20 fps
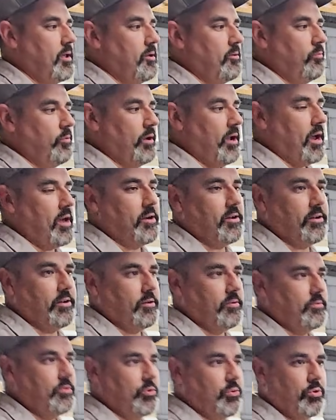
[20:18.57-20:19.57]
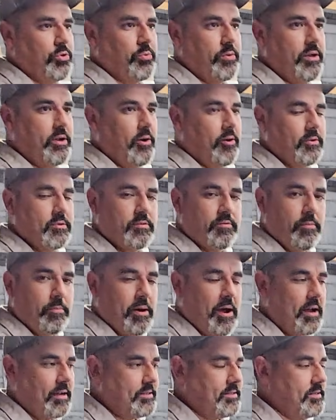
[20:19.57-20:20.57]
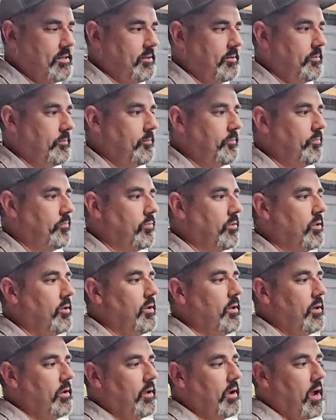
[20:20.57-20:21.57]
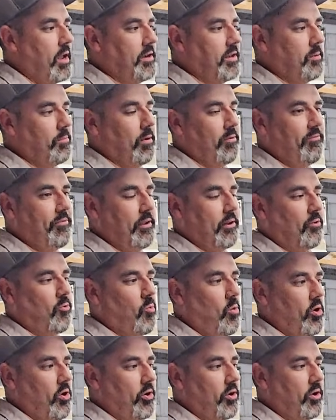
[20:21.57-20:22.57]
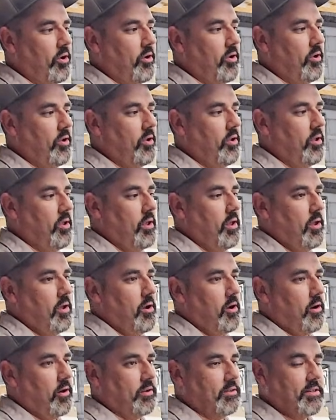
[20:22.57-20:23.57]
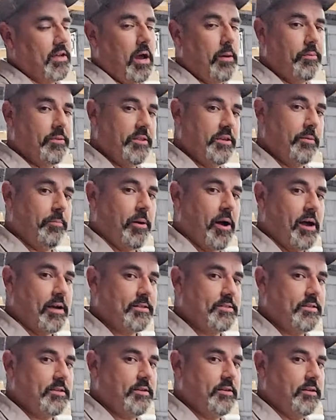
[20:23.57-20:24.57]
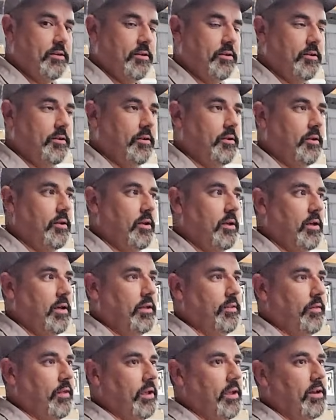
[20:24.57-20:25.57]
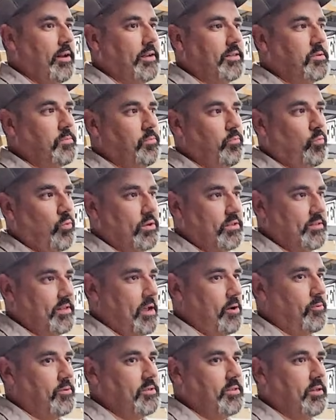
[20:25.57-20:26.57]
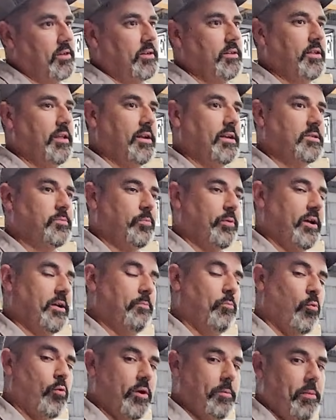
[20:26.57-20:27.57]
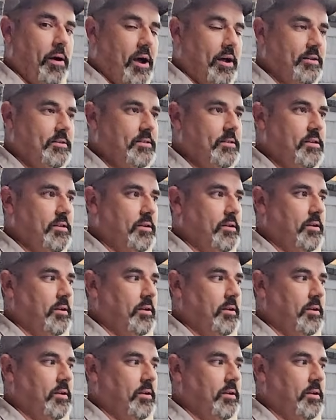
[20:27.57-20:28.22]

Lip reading: We got it in 2 or 3 coats of epoxy. I did my filler work on top of the epoxy. Then once that was done, then I sprayed more epoxy